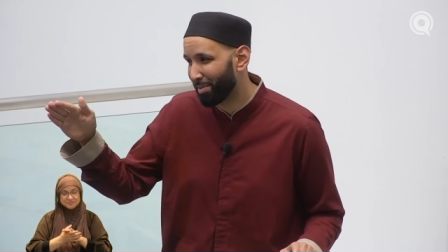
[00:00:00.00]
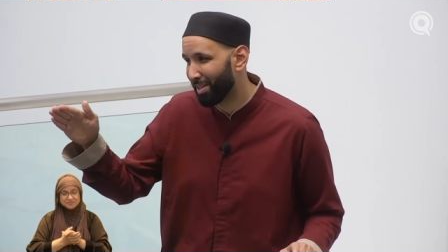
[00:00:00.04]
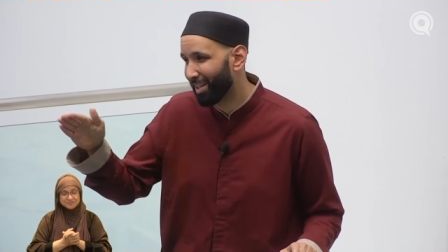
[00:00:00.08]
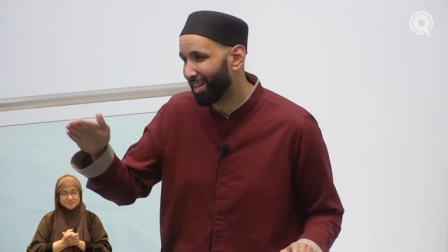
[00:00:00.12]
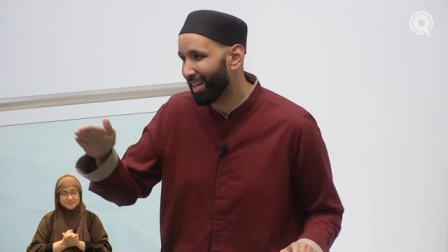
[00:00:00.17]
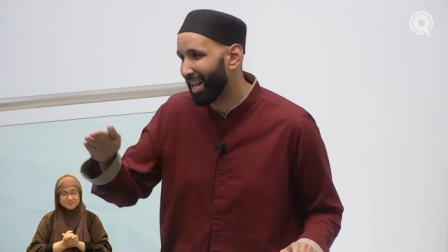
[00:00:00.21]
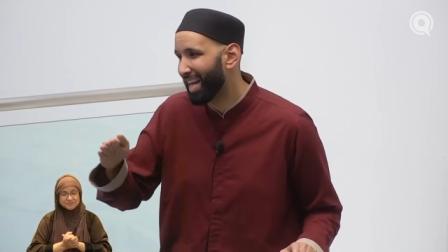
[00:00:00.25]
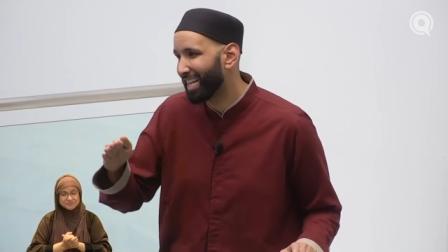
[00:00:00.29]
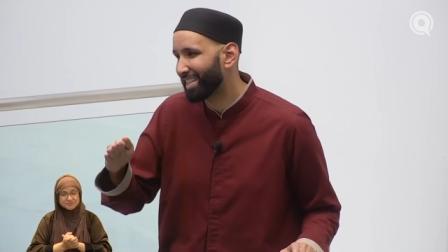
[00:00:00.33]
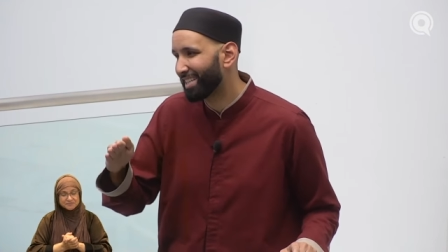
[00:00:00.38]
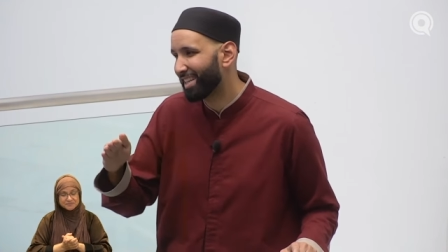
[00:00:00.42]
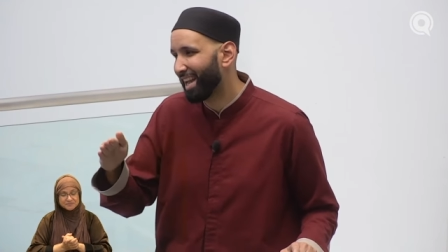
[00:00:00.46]
the
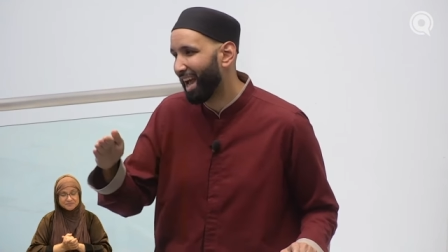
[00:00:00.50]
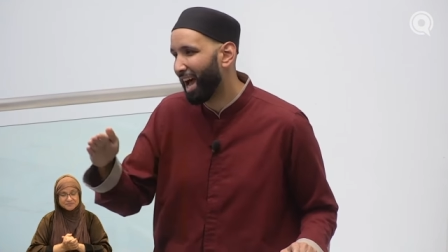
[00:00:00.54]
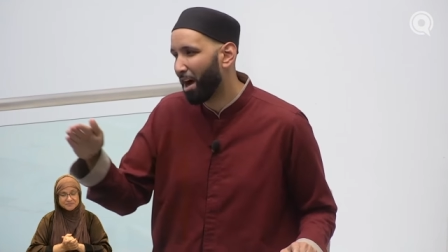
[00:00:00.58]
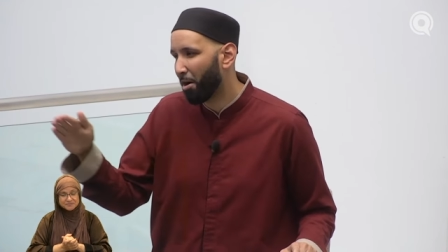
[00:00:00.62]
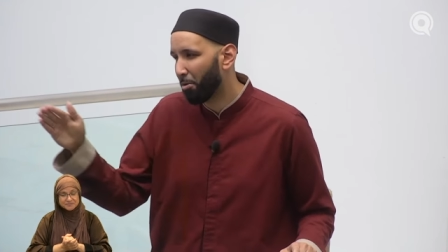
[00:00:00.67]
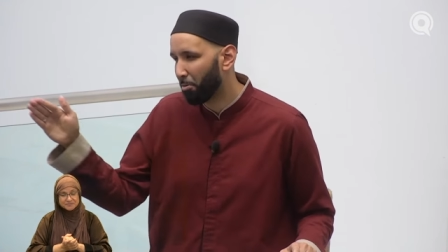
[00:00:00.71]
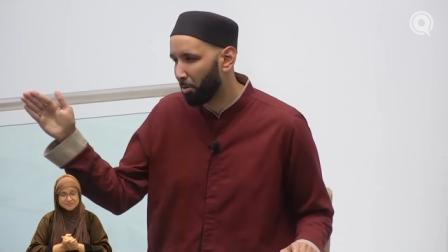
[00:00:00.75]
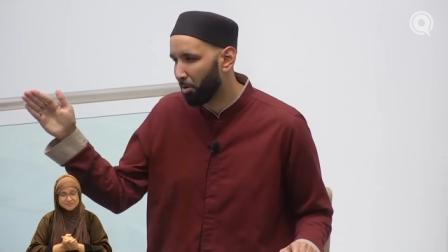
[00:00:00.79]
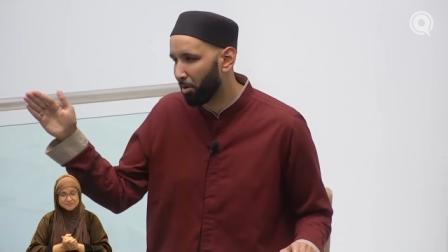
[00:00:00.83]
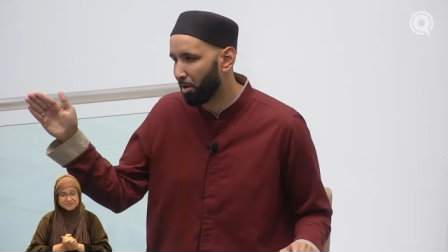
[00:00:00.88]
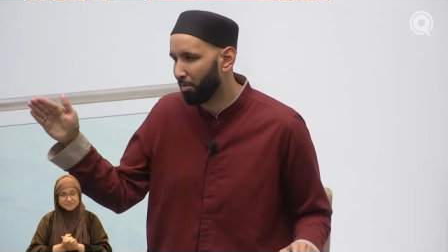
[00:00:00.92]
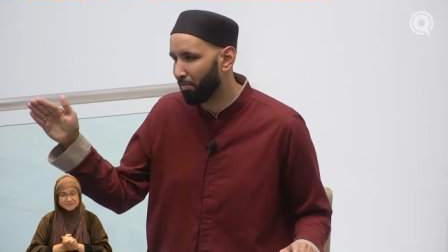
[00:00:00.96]
last
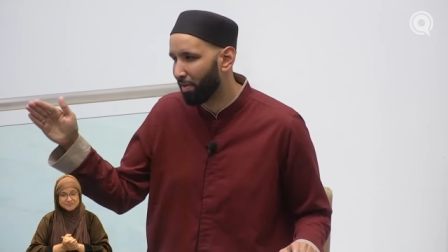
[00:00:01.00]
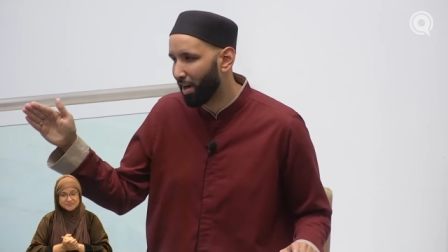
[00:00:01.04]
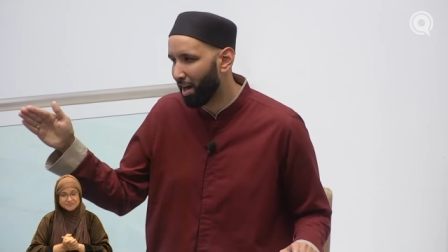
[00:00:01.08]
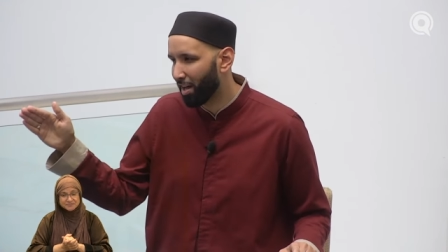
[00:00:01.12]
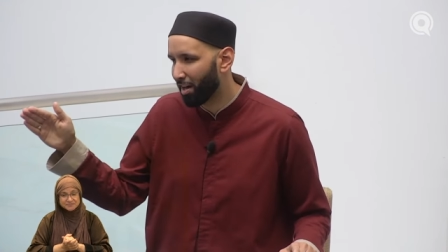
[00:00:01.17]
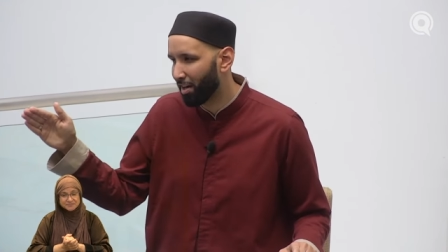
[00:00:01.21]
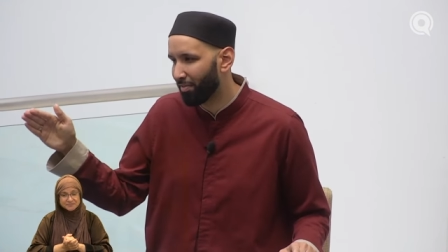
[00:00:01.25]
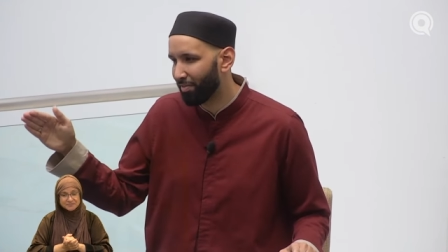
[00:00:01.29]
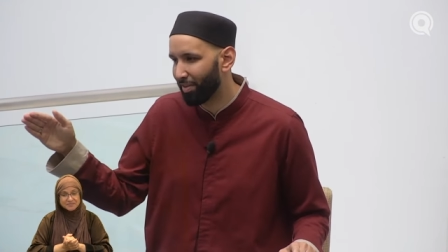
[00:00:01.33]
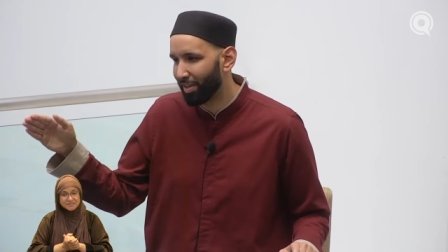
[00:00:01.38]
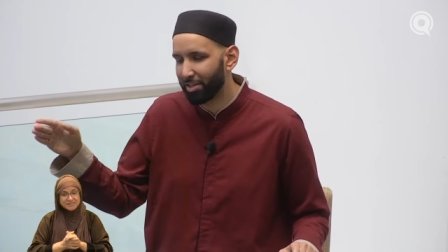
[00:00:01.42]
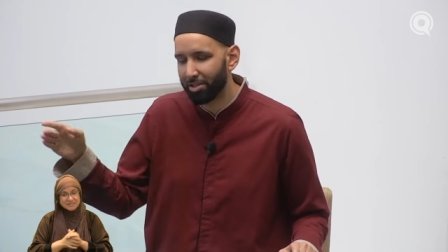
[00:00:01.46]
hour of
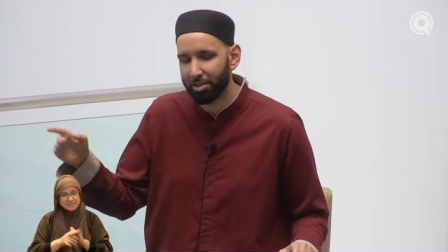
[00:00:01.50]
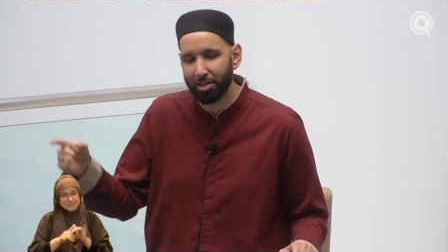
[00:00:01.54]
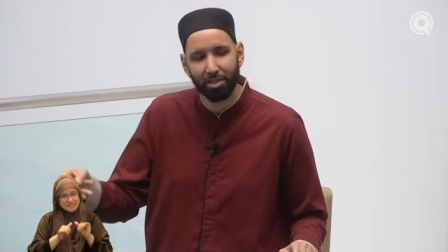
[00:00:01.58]
Arafah.